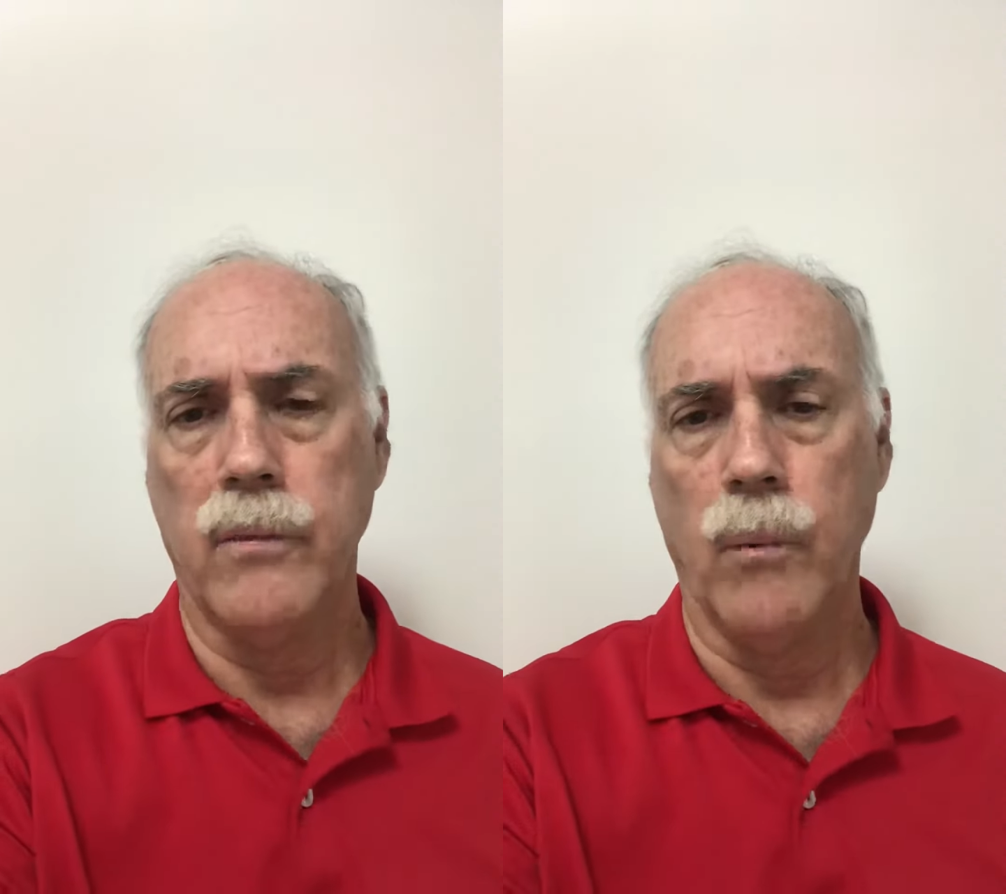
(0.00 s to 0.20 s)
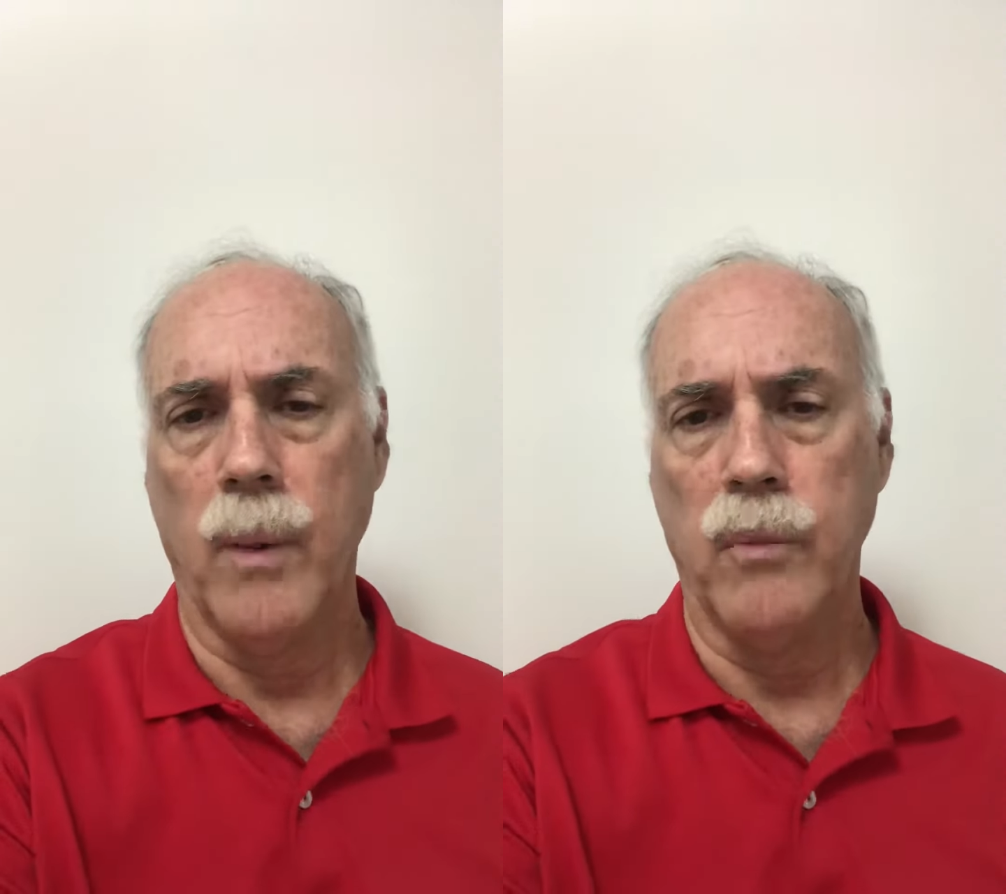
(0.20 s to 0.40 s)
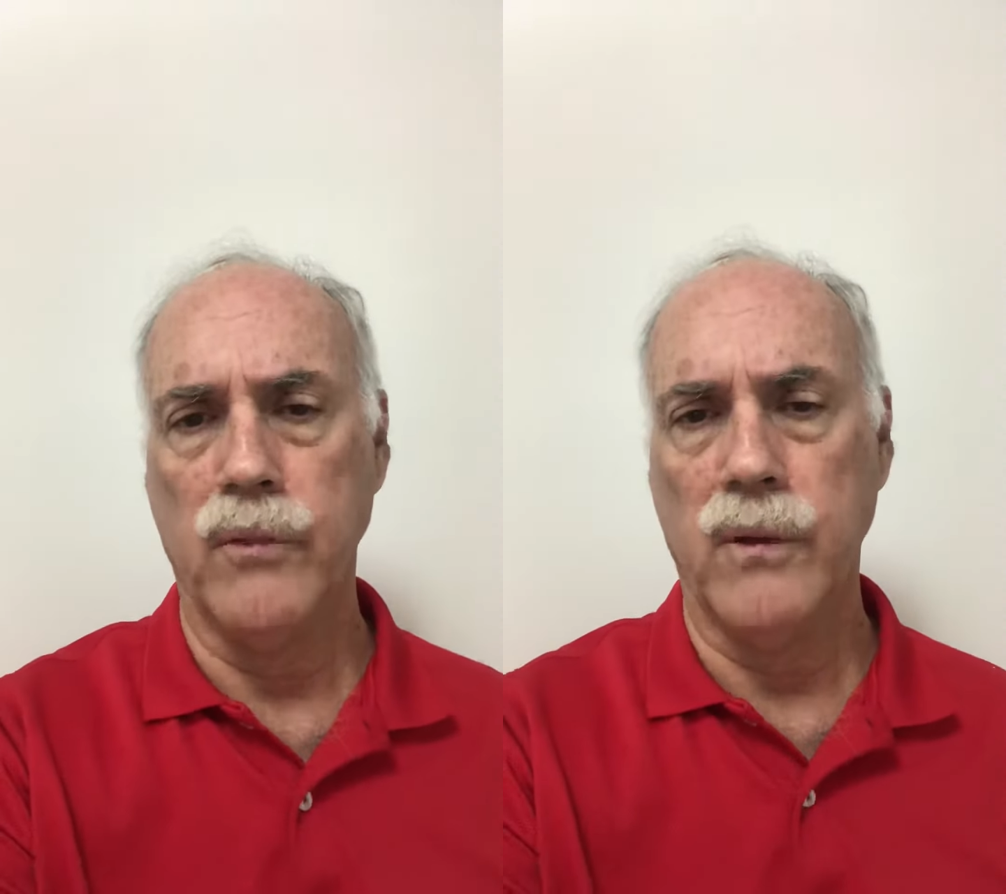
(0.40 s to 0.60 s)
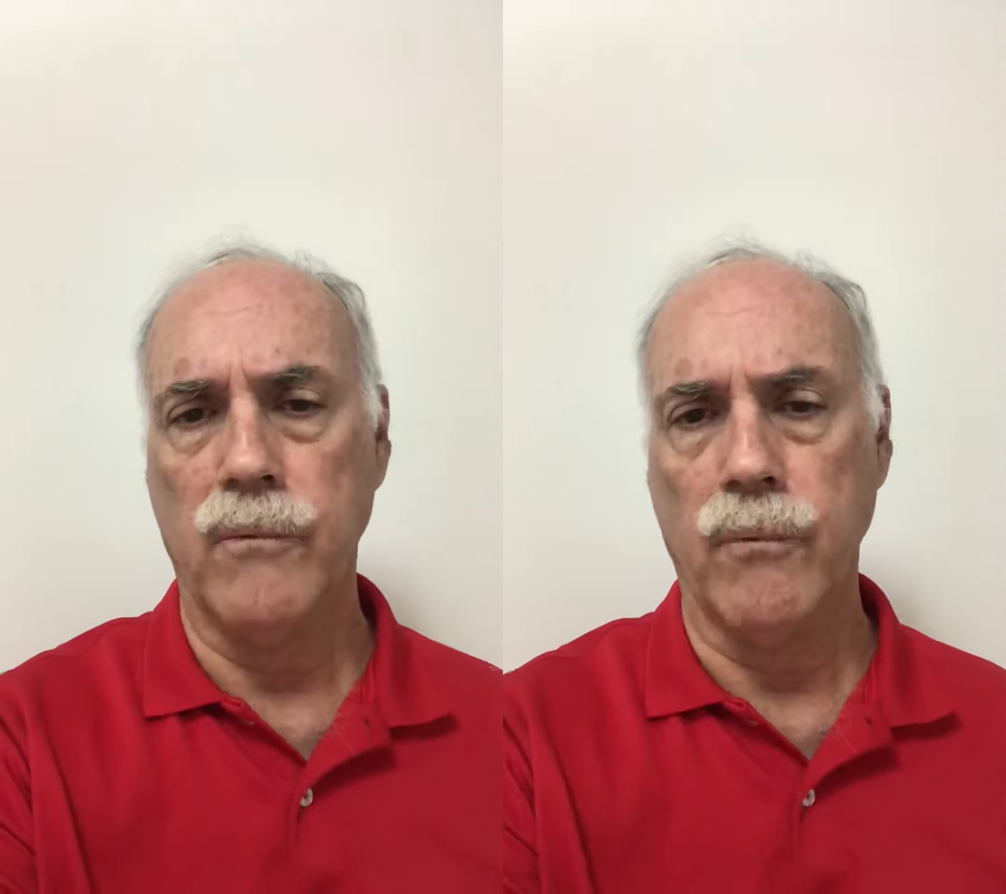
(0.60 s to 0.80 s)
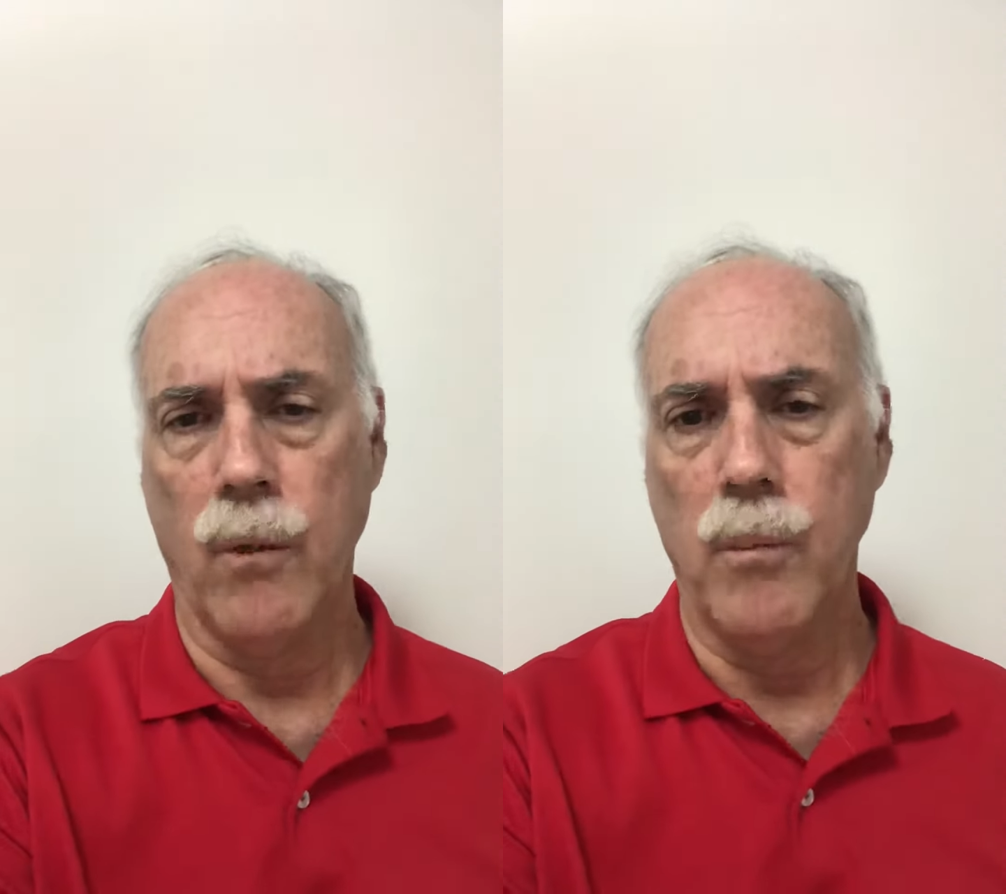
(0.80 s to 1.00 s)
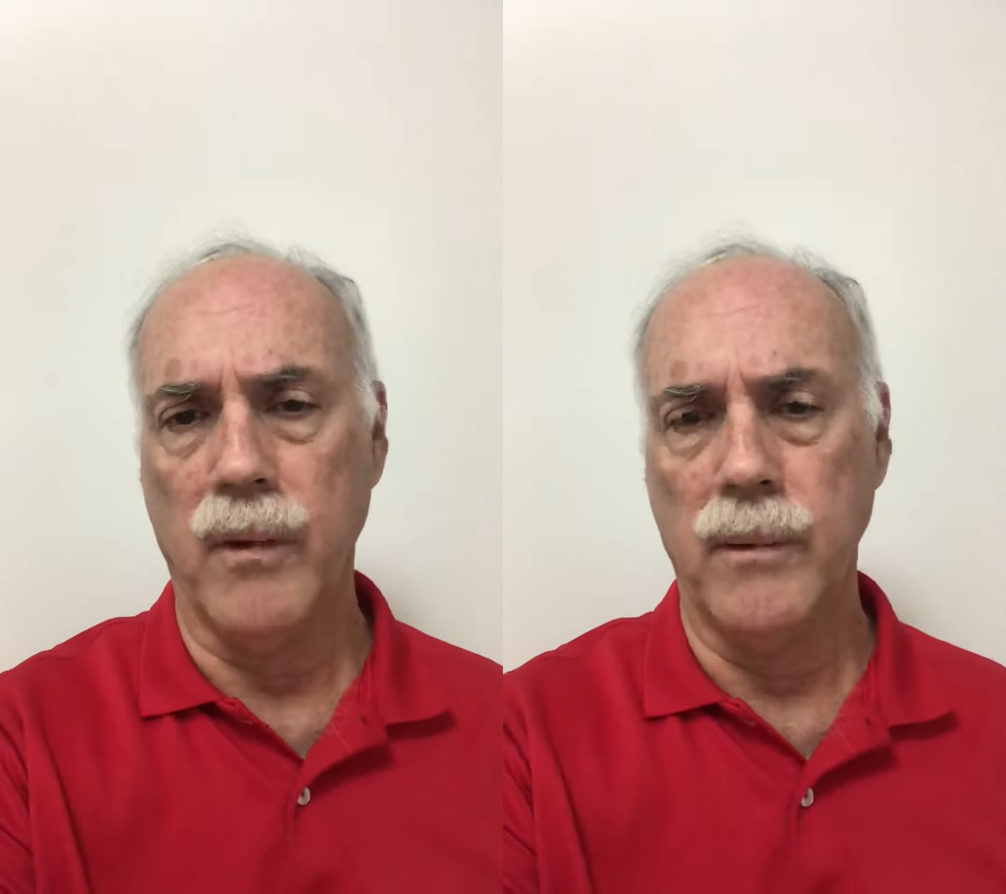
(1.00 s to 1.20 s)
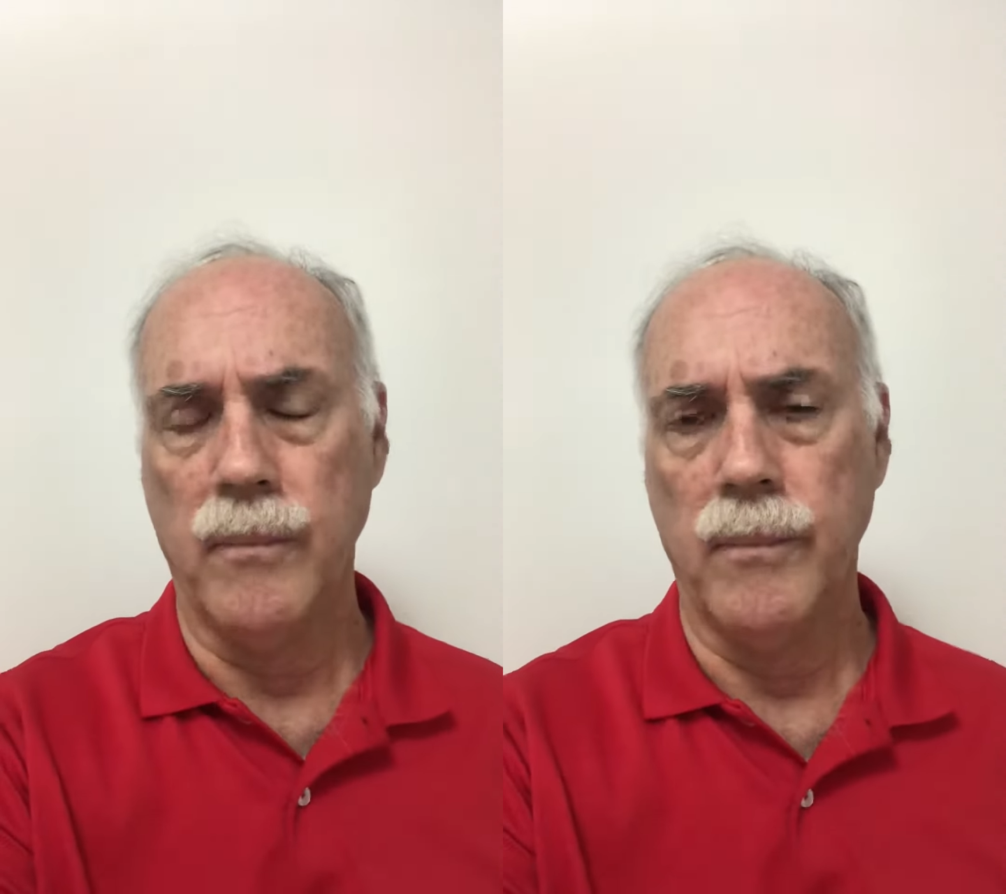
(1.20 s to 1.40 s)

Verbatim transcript: to represent Fruman.